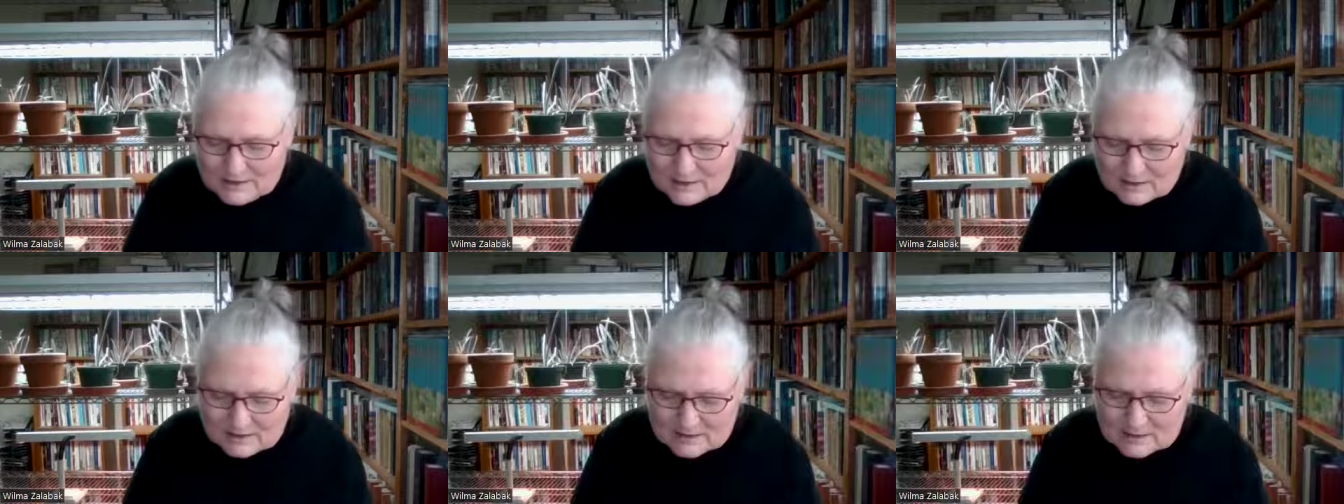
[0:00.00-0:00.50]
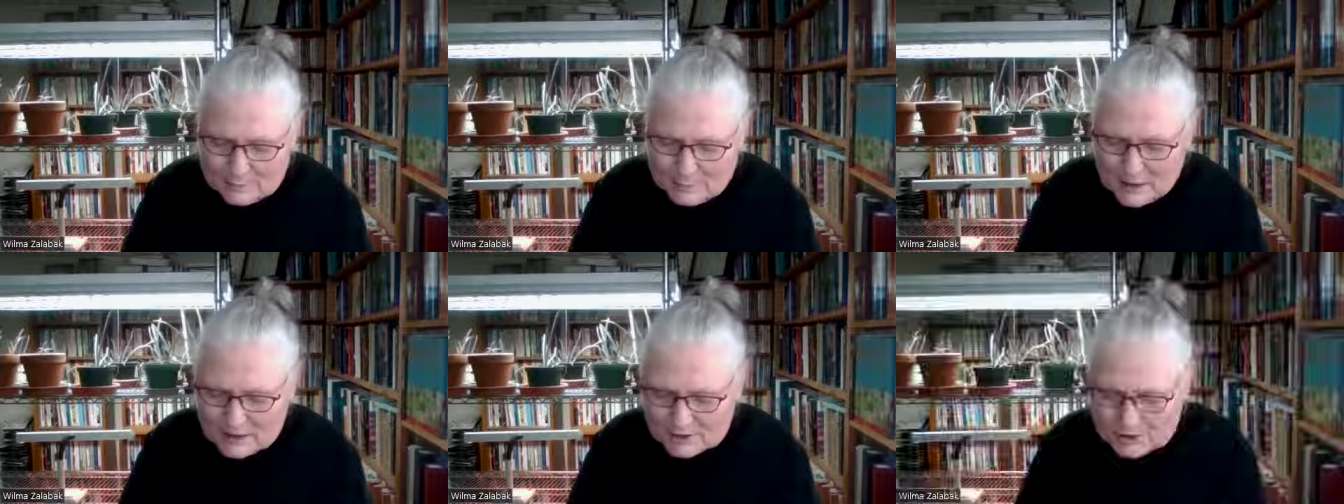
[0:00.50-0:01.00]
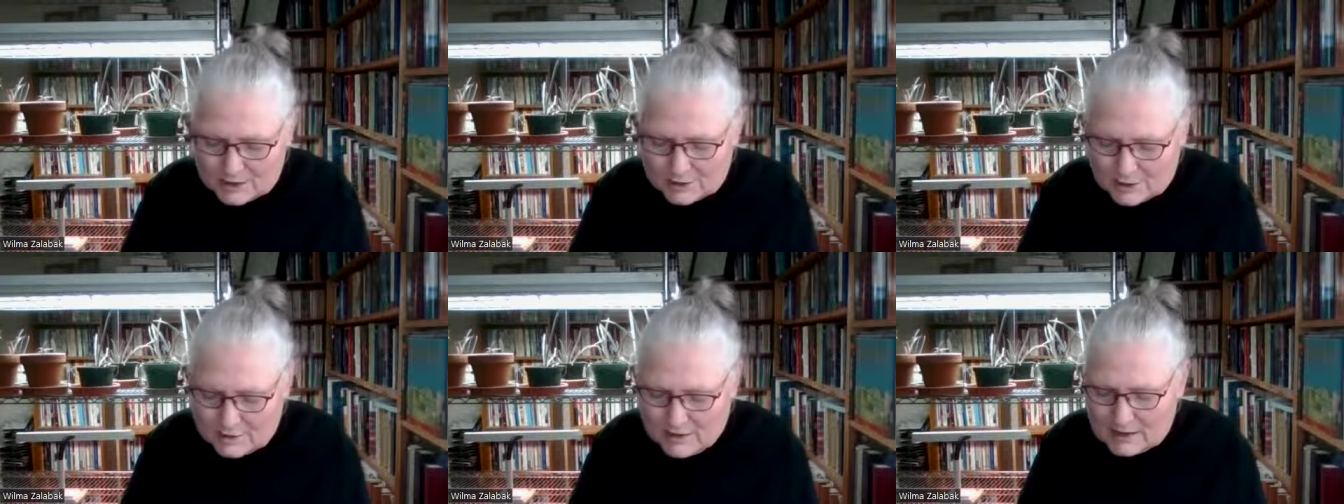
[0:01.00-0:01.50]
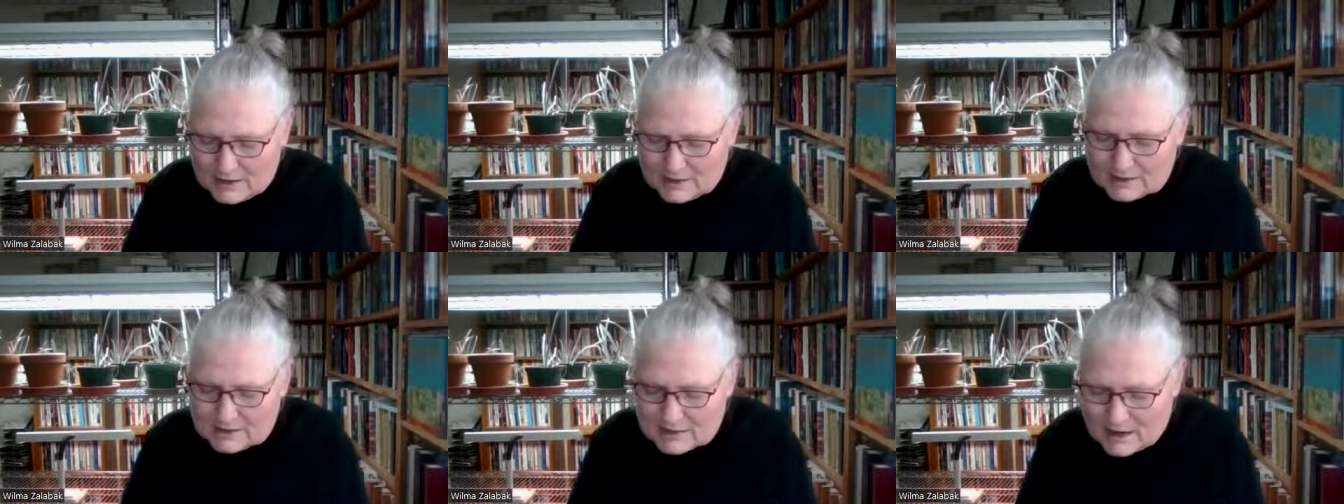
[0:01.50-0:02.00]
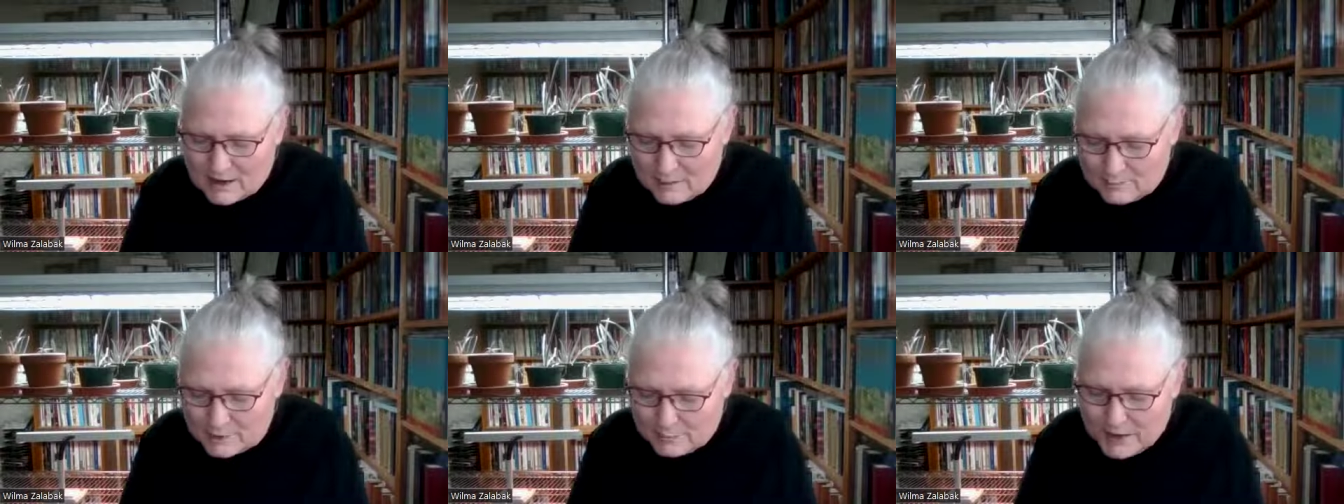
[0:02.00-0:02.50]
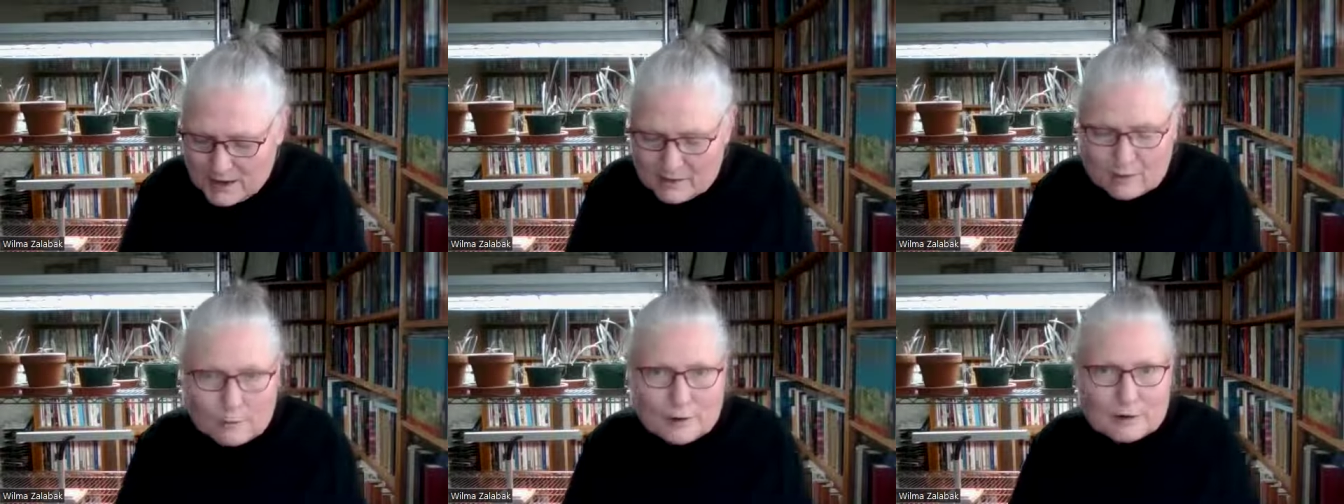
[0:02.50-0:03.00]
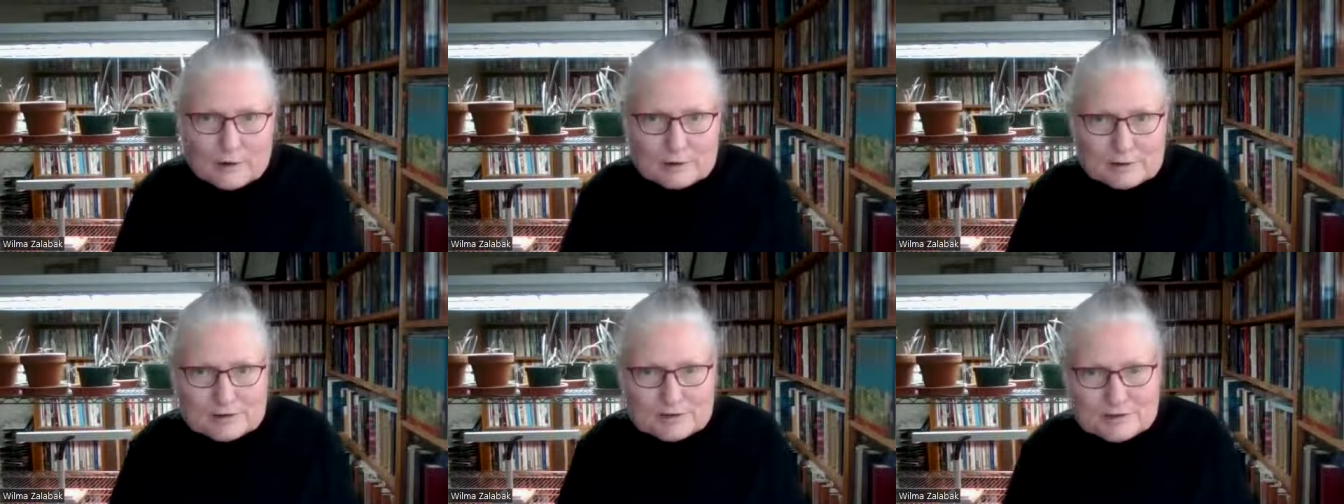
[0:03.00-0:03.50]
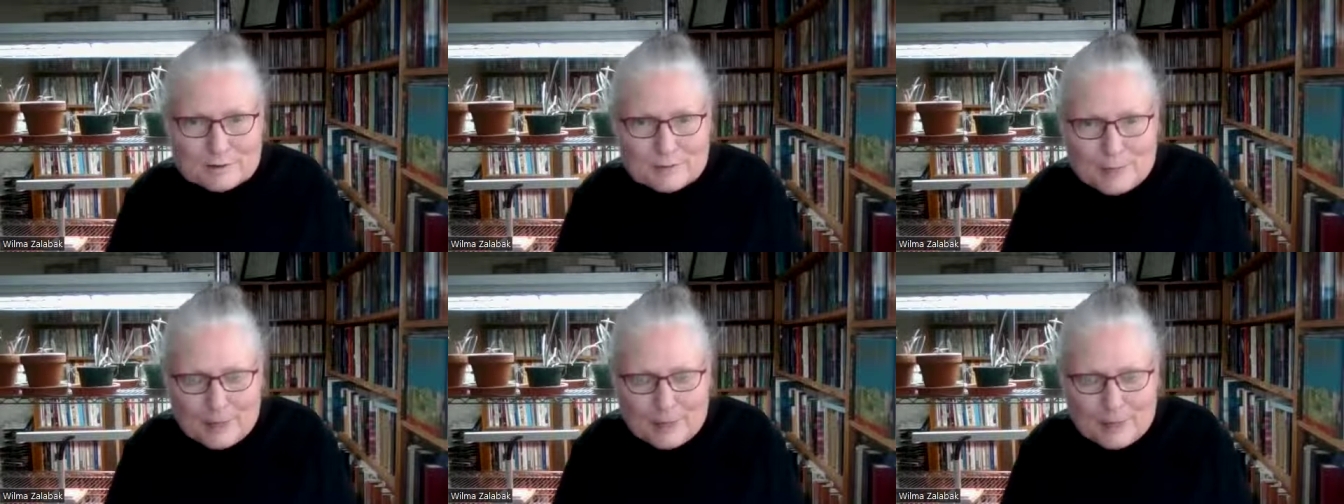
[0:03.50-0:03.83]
tells the manager that it is time to pay the workers